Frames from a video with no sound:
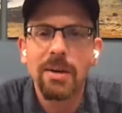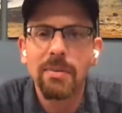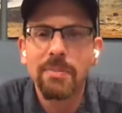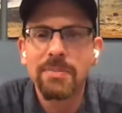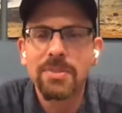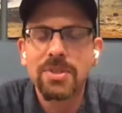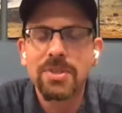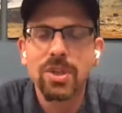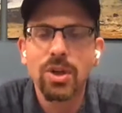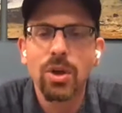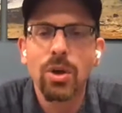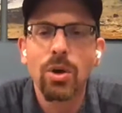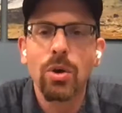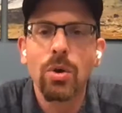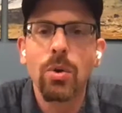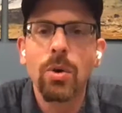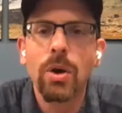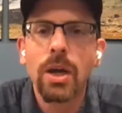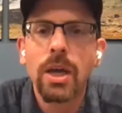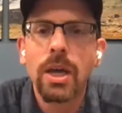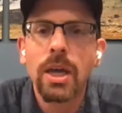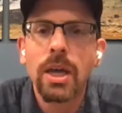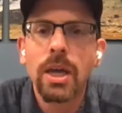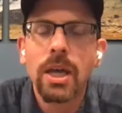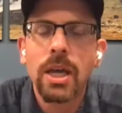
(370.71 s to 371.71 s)
So
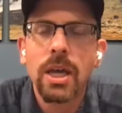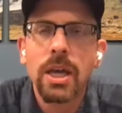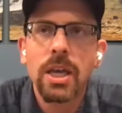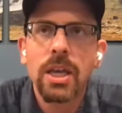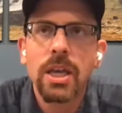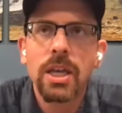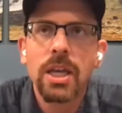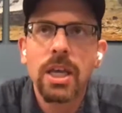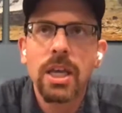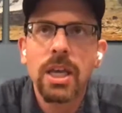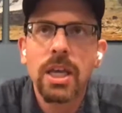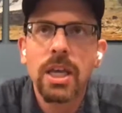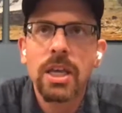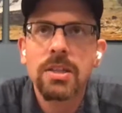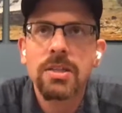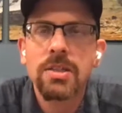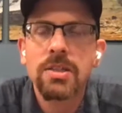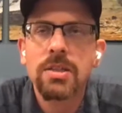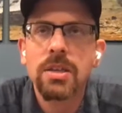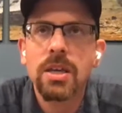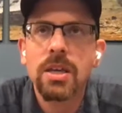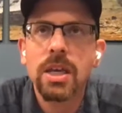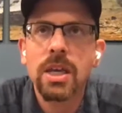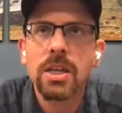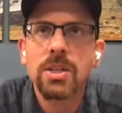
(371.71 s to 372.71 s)

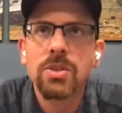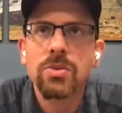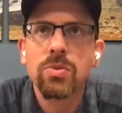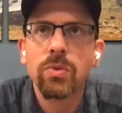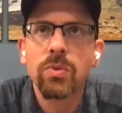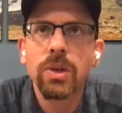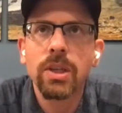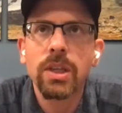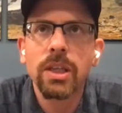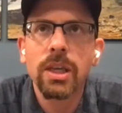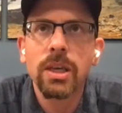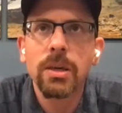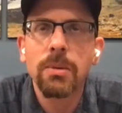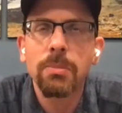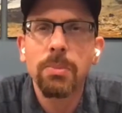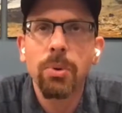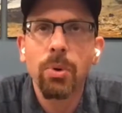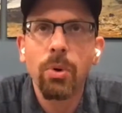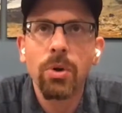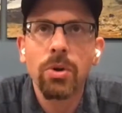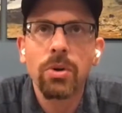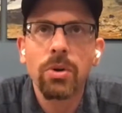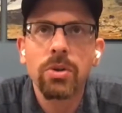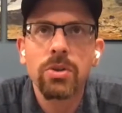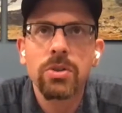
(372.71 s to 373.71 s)
it's really
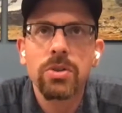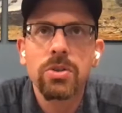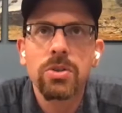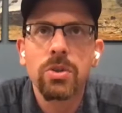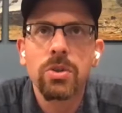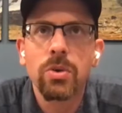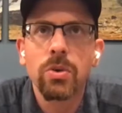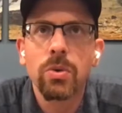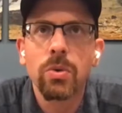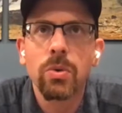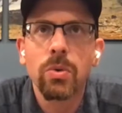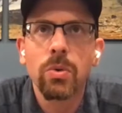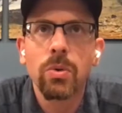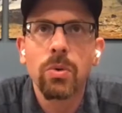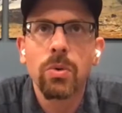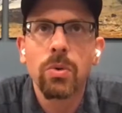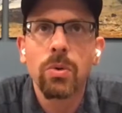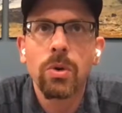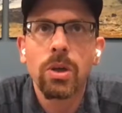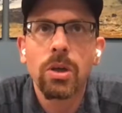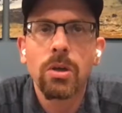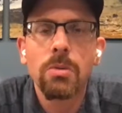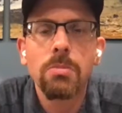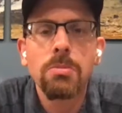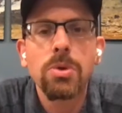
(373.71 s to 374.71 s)
important to
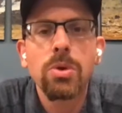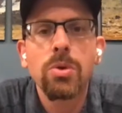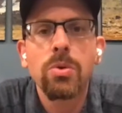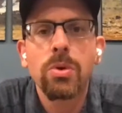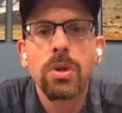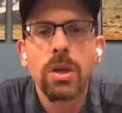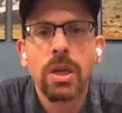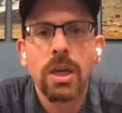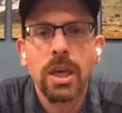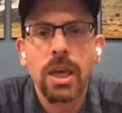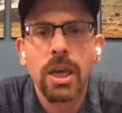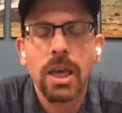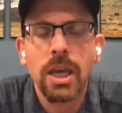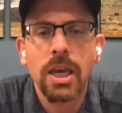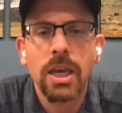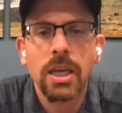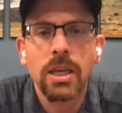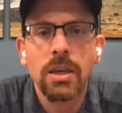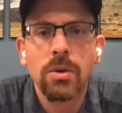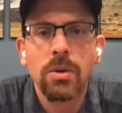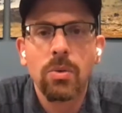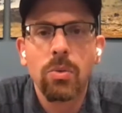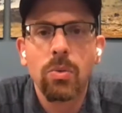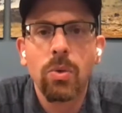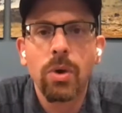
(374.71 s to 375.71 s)
communicate
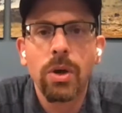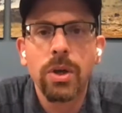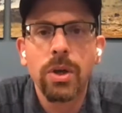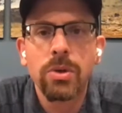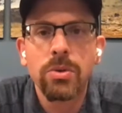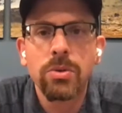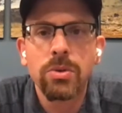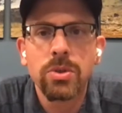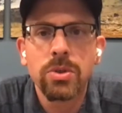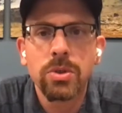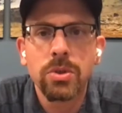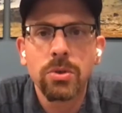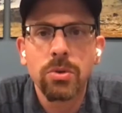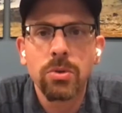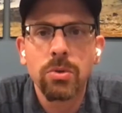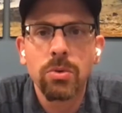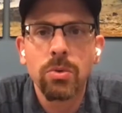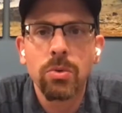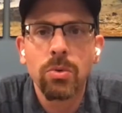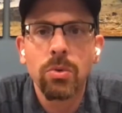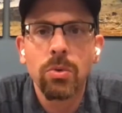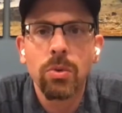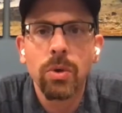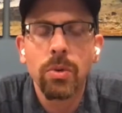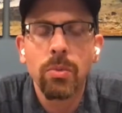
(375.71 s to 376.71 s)
what you
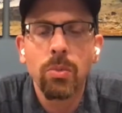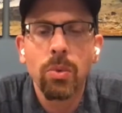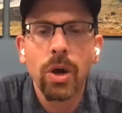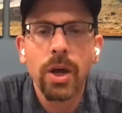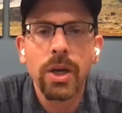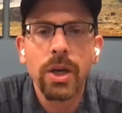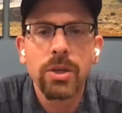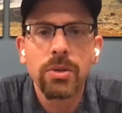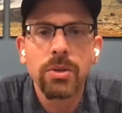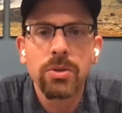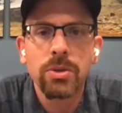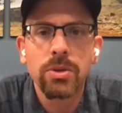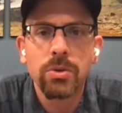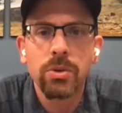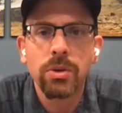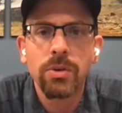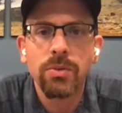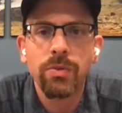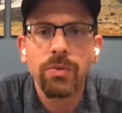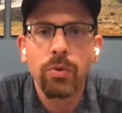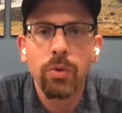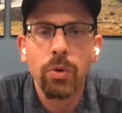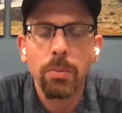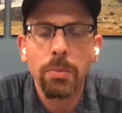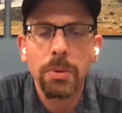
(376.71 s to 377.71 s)
do and why you do it
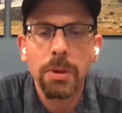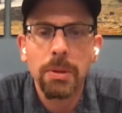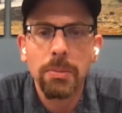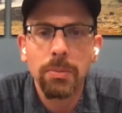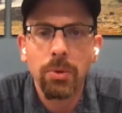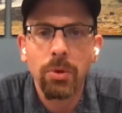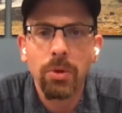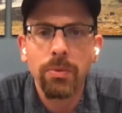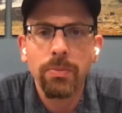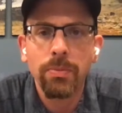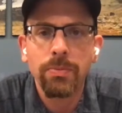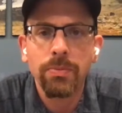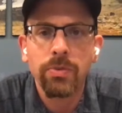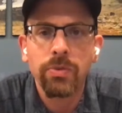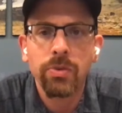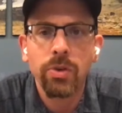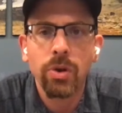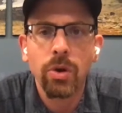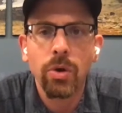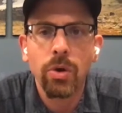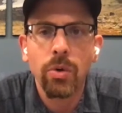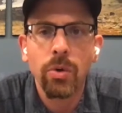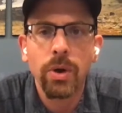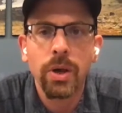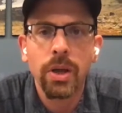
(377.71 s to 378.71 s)
for people.
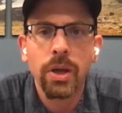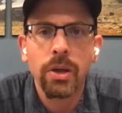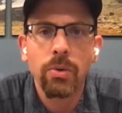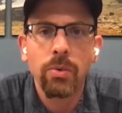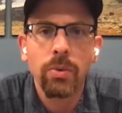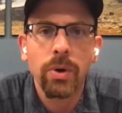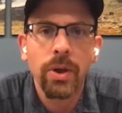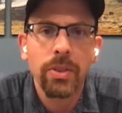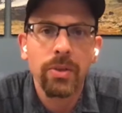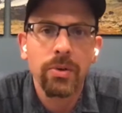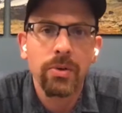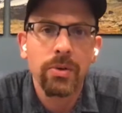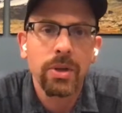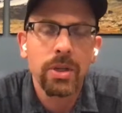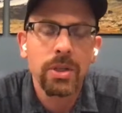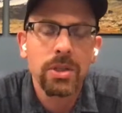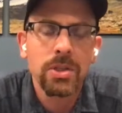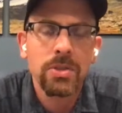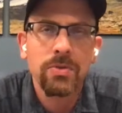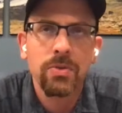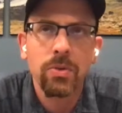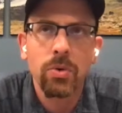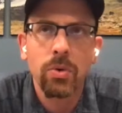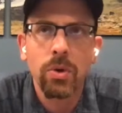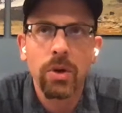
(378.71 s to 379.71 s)
So whether it's
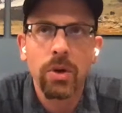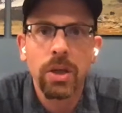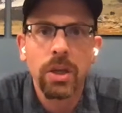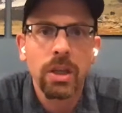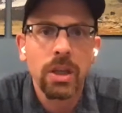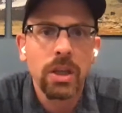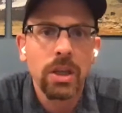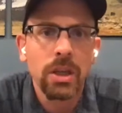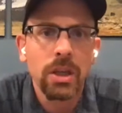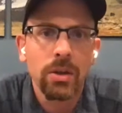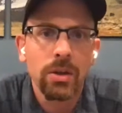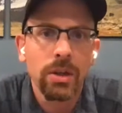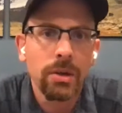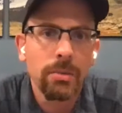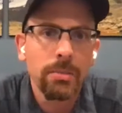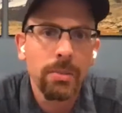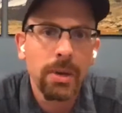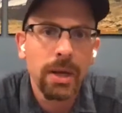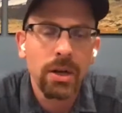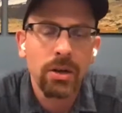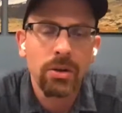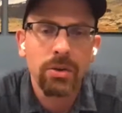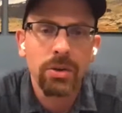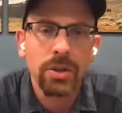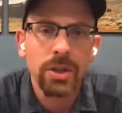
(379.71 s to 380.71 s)
for, in a
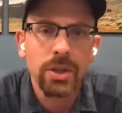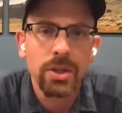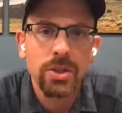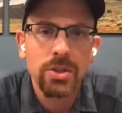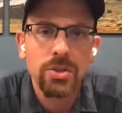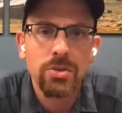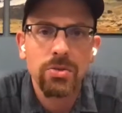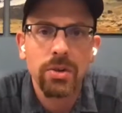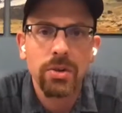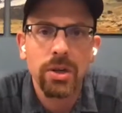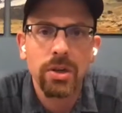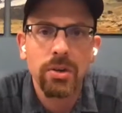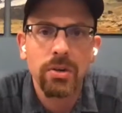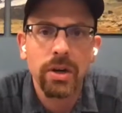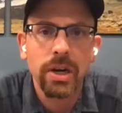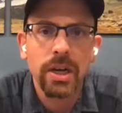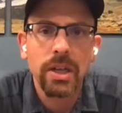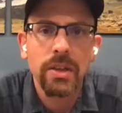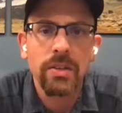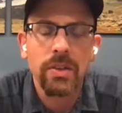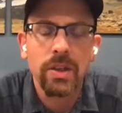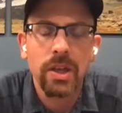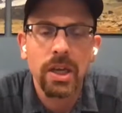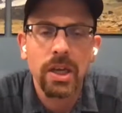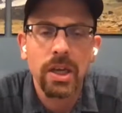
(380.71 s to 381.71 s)
medical industry or
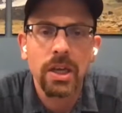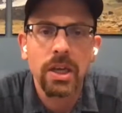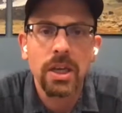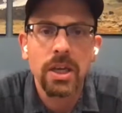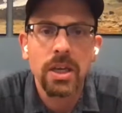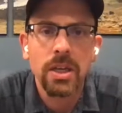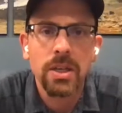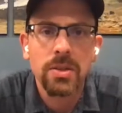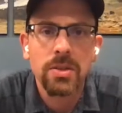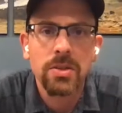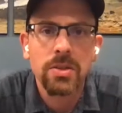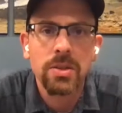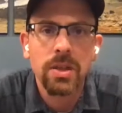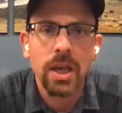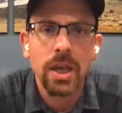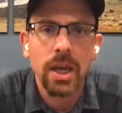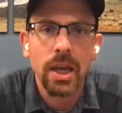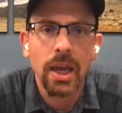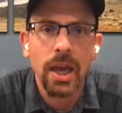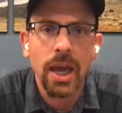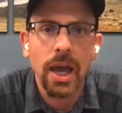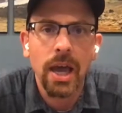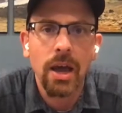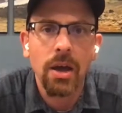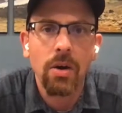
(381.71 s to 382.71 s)
anything, it's like,
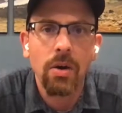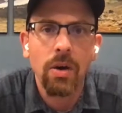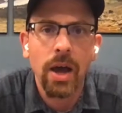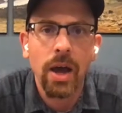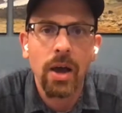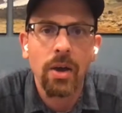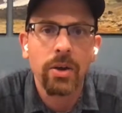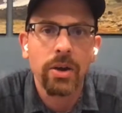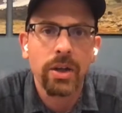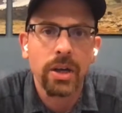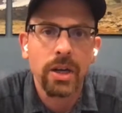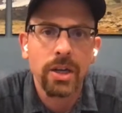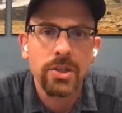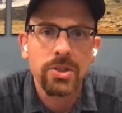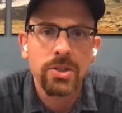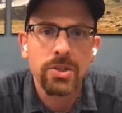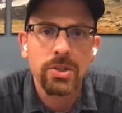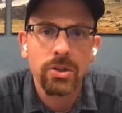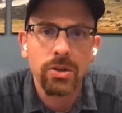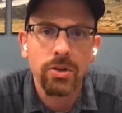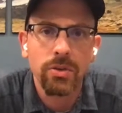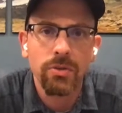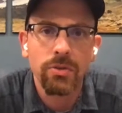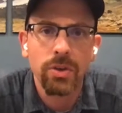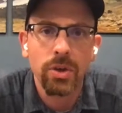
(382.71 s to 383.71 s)
how can I
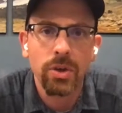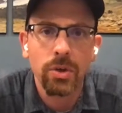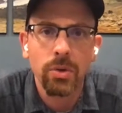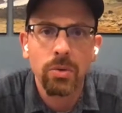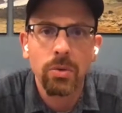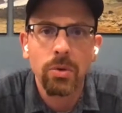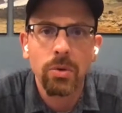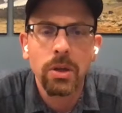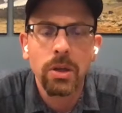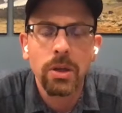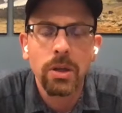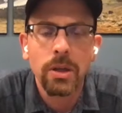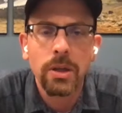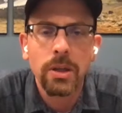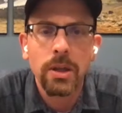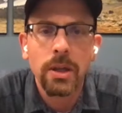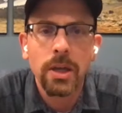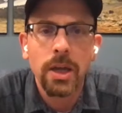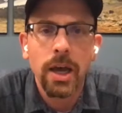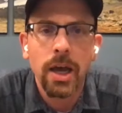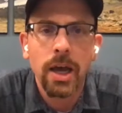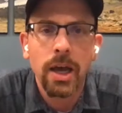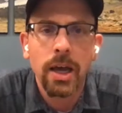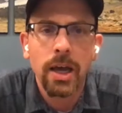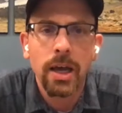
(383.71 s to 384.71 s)
serve you?
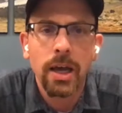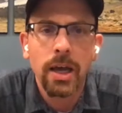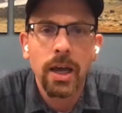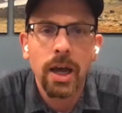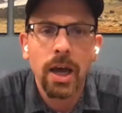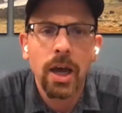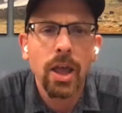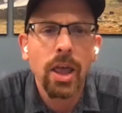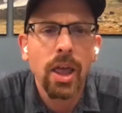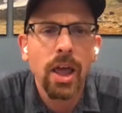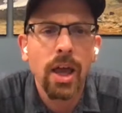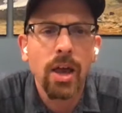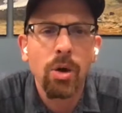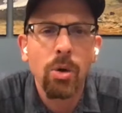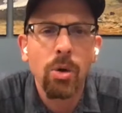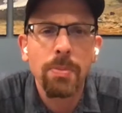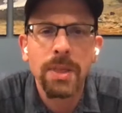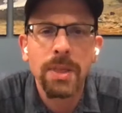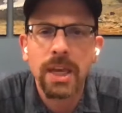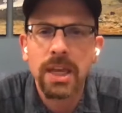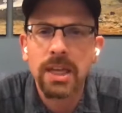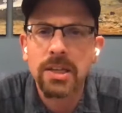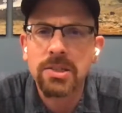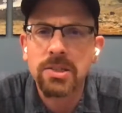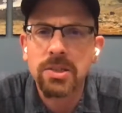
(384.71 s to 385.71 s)
I hope
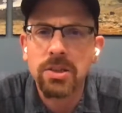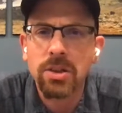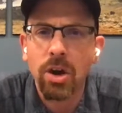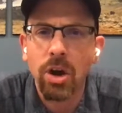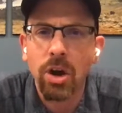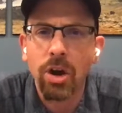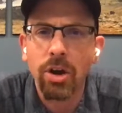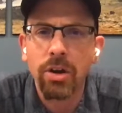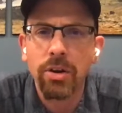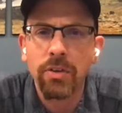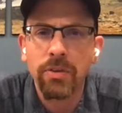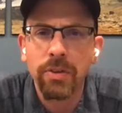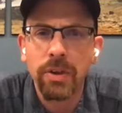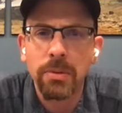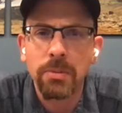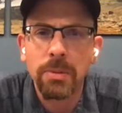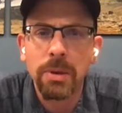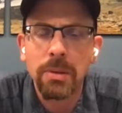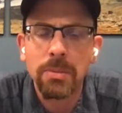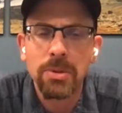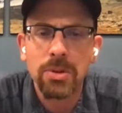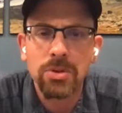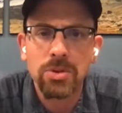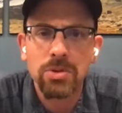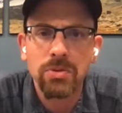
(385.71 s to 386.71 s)
that gets to the heart of it.
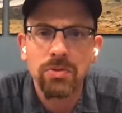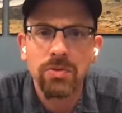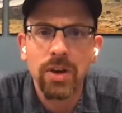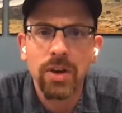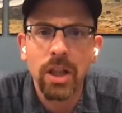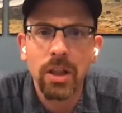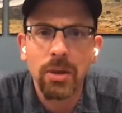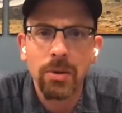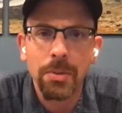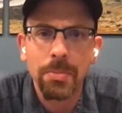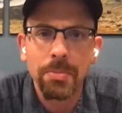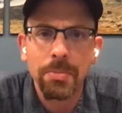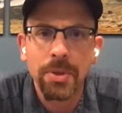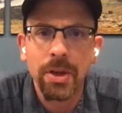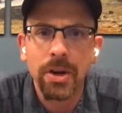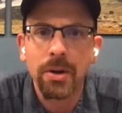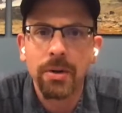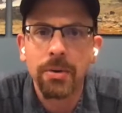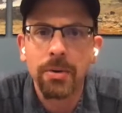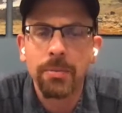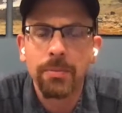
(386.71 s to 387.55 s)
Maybe there's a follow-up there.